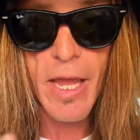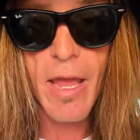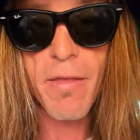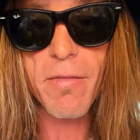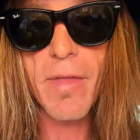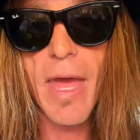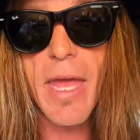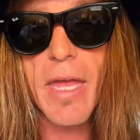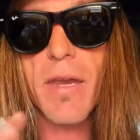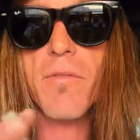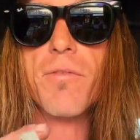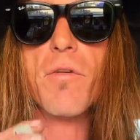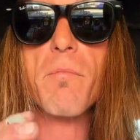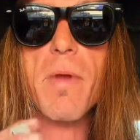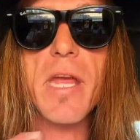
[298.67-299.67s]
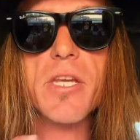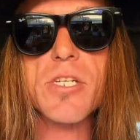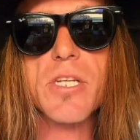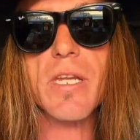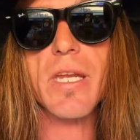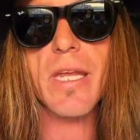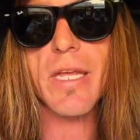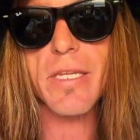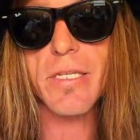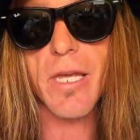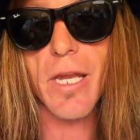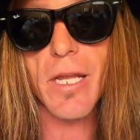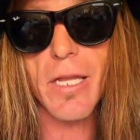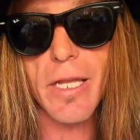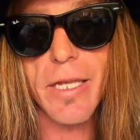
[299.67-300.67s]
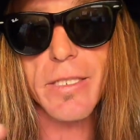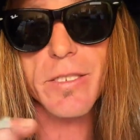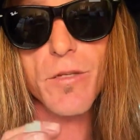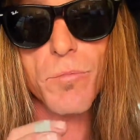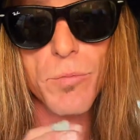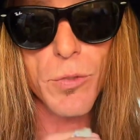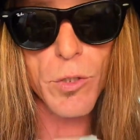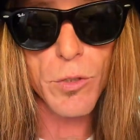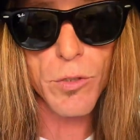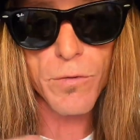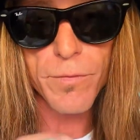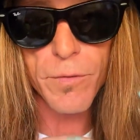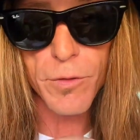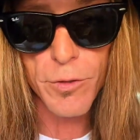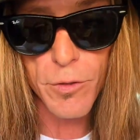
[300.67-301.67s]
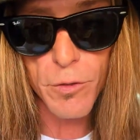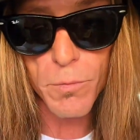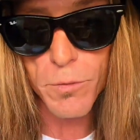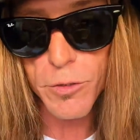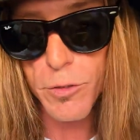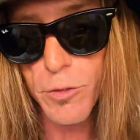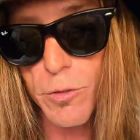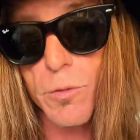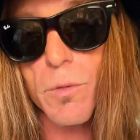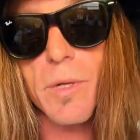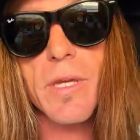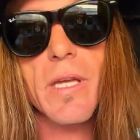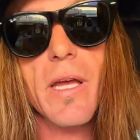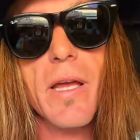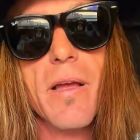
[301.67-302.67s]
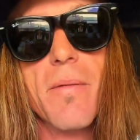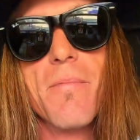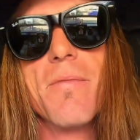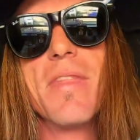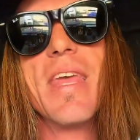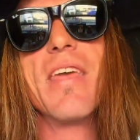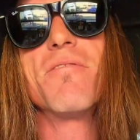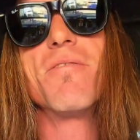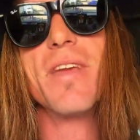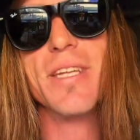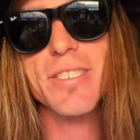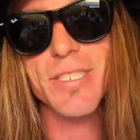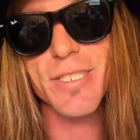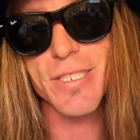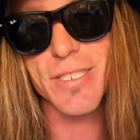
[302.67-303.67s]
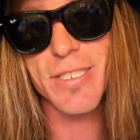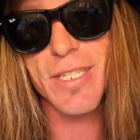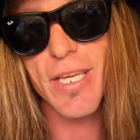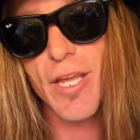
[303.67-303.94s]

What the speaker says: That information is going to lead to beautiful new adventures,